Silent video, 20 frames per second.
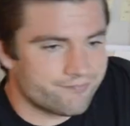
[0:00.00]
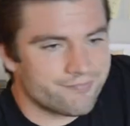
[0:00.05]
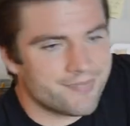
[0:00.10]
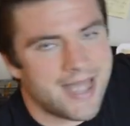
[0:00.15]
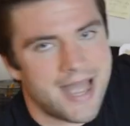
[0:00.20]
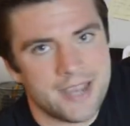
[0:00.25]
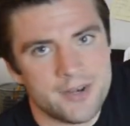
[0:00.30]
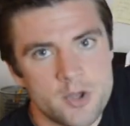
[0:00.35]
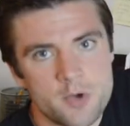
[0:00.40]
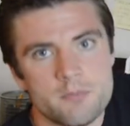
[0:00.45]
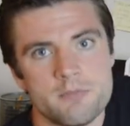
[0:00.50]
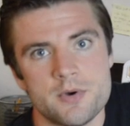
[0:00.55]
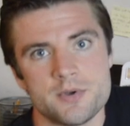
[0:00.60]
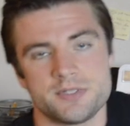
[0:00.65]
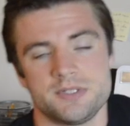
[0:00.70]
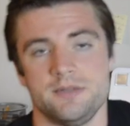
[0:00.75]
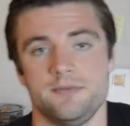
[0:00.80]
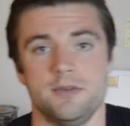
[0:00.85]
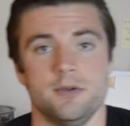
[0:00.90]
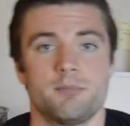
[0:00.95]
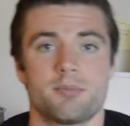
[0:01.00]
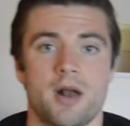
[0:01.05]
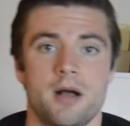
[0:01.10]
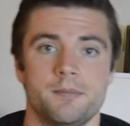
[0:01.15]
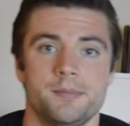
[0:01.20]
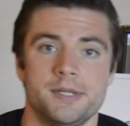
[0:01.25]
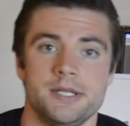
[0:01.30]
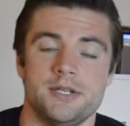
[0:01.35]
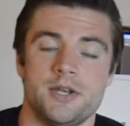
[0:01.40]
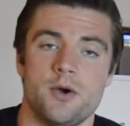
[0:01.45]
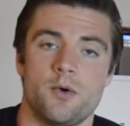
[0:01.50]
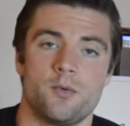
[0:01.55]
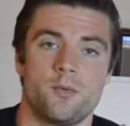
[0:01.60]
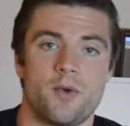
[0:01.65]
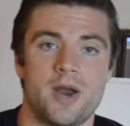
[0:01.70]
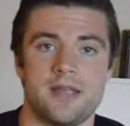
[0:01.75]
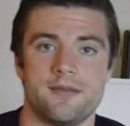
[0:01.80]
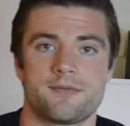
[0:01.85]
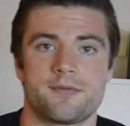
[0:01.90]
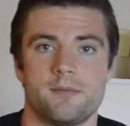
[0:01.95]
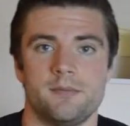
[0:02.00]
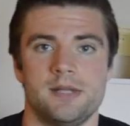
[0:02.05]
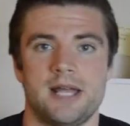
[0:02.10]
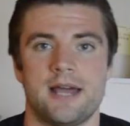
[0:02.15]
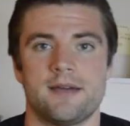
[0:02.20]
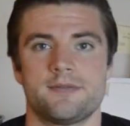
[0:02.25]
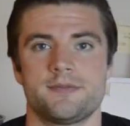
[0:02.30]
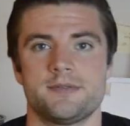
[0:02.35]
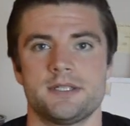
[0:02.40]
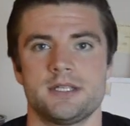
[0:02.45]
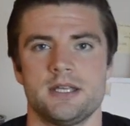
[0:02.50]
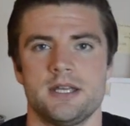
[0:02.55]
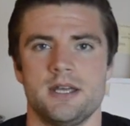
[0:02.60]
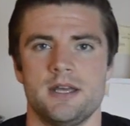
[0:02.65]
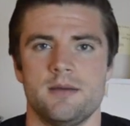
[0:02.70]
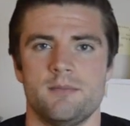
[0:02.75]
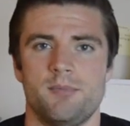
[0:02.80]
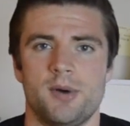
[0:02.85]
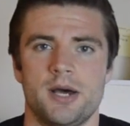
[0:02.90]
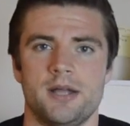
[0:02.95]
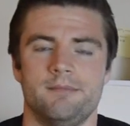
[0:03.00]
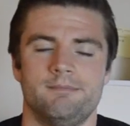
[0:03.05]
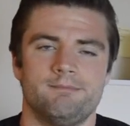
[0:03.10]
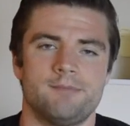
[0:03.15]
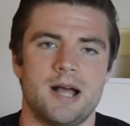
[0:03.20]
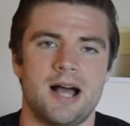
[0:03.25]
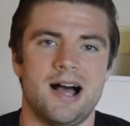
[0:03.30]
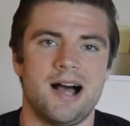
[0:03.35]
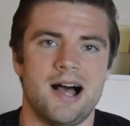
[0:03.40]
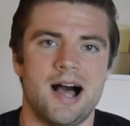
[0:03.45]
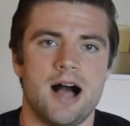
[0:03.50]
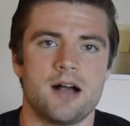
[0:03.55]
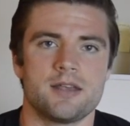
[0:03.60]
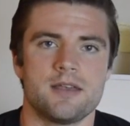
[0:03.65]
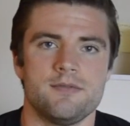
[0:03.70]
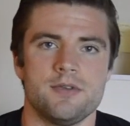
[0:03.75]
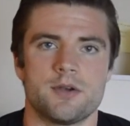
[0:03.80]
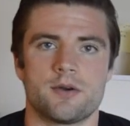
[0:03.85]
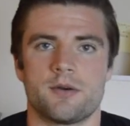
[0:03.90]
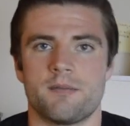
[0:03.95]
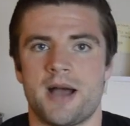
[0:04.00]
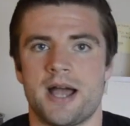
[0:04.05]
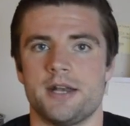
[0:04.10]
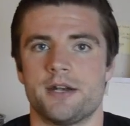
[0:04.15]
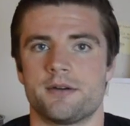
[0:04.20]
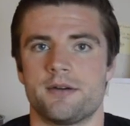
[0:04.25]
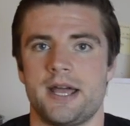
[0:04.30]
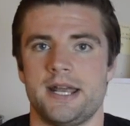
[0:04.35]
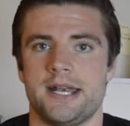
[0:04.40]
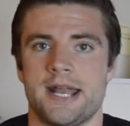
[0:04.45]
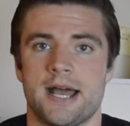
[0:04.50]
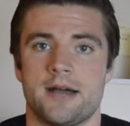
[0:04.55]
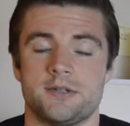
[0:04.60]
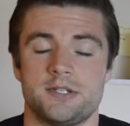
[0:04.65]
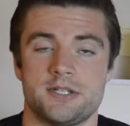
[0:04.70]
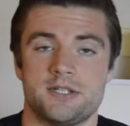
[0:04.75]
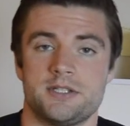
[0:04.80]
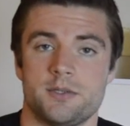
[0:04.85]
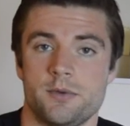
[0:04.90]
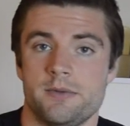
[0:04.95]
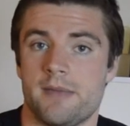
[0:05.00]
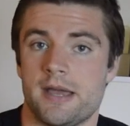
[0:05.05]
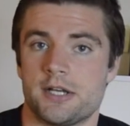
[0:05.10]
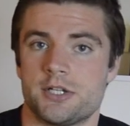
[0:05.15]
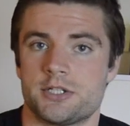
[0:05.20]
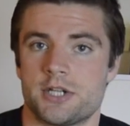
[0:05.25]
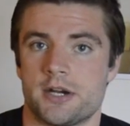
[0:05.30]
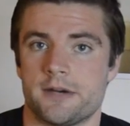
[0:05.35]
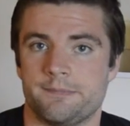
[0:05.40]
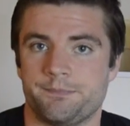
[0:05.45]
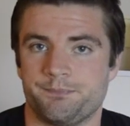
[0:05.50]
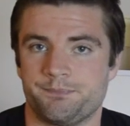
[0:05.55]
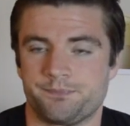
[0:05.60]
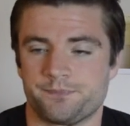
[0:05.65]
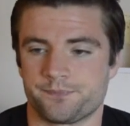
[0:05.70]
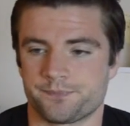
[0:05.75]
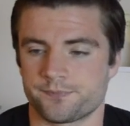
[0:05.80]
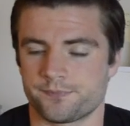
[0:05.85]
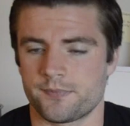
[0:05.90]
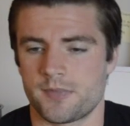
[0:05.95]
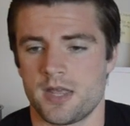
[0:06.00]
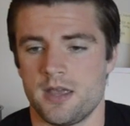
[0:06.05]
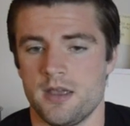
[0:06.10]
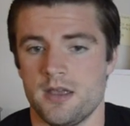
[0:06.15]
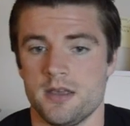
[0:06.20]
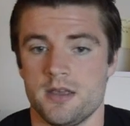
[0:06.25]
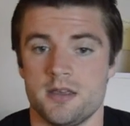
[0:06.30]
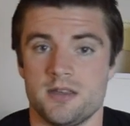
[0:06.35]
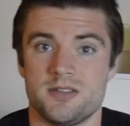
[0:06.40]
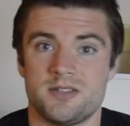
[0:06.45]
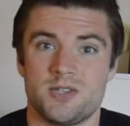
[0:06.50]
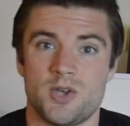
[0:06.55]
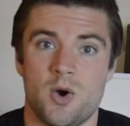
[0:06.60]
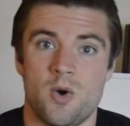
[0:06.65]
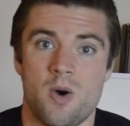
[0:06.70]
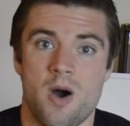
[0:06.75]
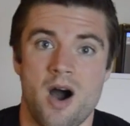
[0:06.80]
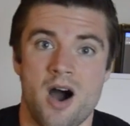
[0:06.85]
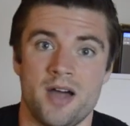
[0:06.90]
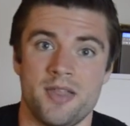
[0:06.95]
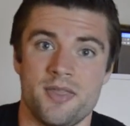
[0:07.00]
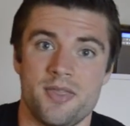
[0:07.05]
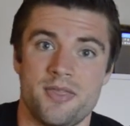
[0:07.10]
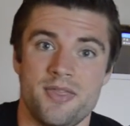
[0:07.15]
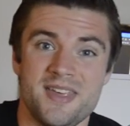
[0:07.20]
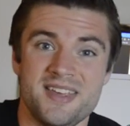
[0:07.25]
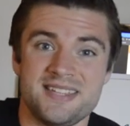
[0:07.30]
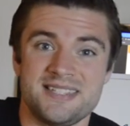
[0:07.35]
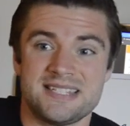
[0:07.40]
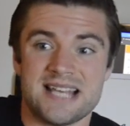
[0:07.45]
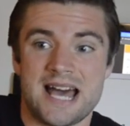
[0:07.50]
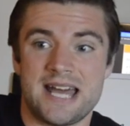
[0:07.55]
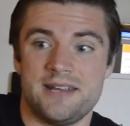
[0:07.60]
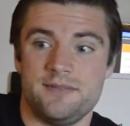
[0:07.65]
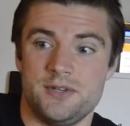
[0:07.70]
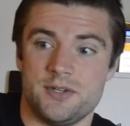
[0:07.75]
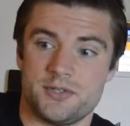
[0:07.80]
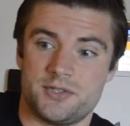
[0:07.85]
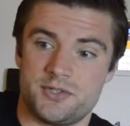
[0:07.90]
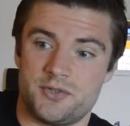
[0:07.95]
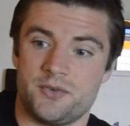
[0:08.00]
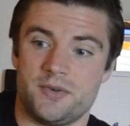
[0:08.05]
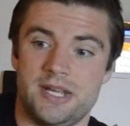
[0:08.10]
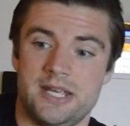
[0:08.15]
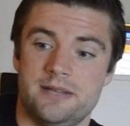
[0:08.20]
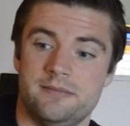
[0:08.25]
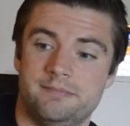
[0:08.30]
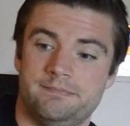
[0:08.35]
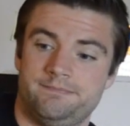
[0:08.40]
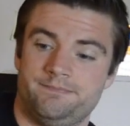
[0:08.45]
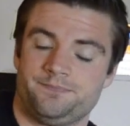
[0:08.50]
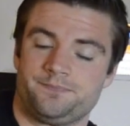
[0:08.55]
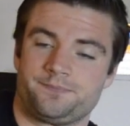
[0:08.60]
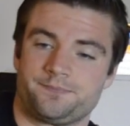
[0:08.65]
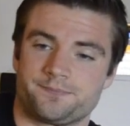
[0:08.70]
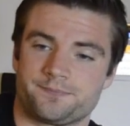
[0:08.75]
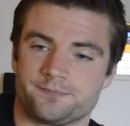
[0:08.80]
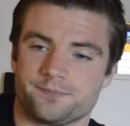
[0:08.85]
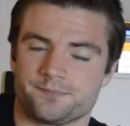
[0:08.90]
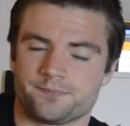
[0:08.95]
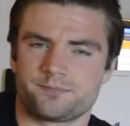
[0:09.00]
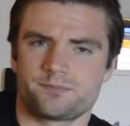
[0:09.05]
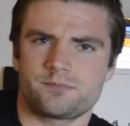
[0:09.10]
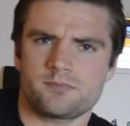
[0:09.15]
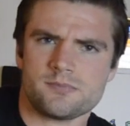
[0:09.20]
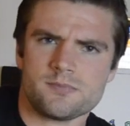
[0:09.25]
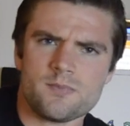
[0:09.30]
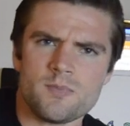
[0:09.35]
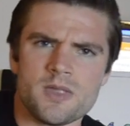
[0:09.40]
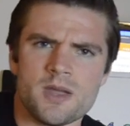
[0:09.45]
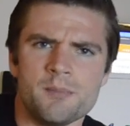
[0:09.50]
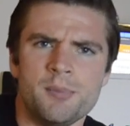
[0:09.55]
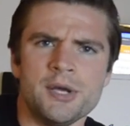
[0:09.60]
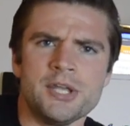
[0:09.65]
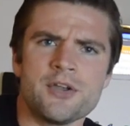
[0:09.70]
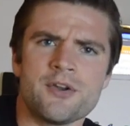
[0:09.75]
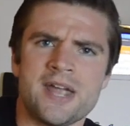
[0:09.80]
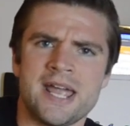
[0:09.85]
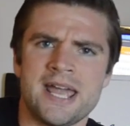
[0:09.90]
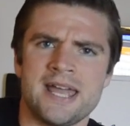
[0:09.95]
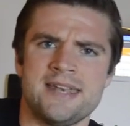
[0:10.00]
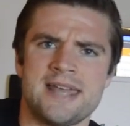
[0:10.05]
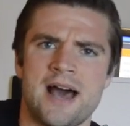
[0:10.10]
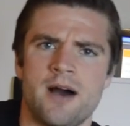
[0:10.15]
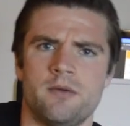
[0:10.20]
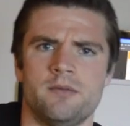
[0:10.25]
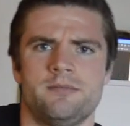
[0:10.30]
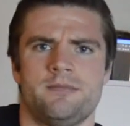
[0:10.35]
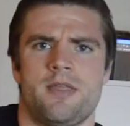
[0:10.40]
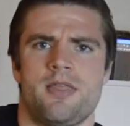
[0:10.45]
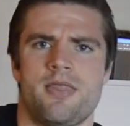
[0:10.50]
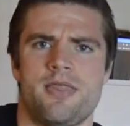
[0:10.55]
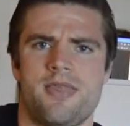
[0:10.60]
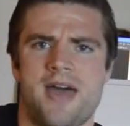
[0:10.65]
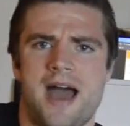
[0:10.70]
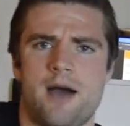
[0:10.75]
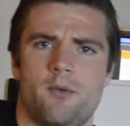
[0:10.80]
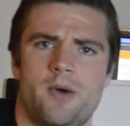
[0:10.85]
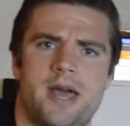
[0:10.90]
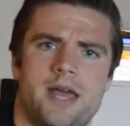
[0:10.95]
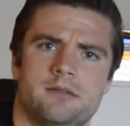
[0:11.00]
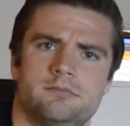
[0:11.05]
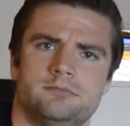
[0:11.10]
I know most of you probably know right from left, but I'll give you a reminder right now just so we make sure. So on this side of your screen, put your hand out that way.